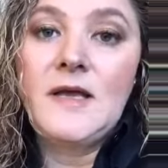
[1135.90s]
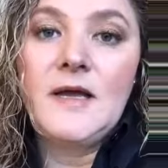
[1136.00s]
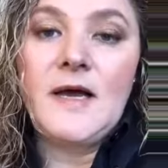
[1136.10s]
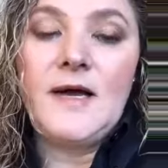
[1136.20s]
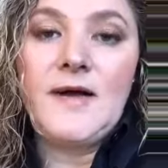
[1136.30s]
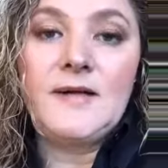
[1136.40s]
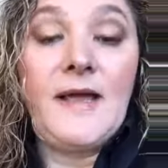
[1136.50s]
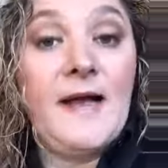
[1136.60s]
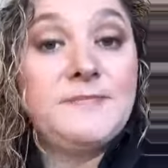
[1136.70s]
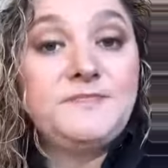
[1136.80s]

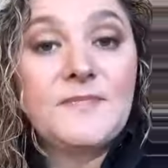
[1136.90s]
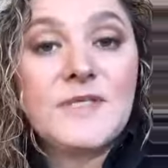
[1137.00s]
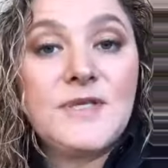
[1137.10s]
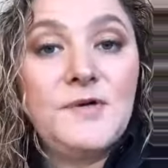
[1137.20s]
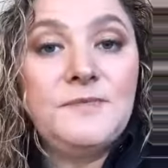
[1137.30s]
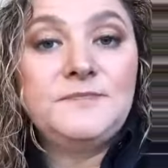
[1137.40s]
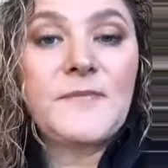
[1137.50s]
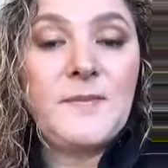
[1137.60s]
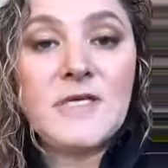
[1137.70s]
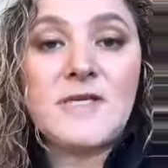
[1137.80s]
yeah. So
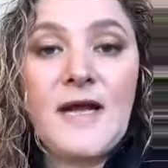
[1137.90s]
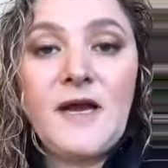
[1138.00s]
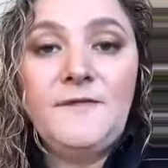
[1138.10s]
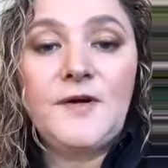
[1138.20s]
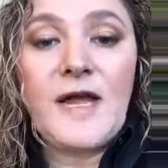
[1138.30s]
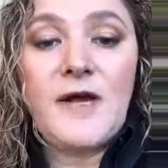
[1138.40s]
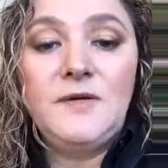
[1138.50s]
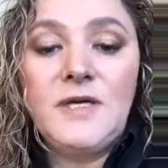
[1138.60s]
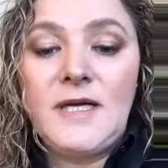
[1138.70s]
I'm going to sign off for now.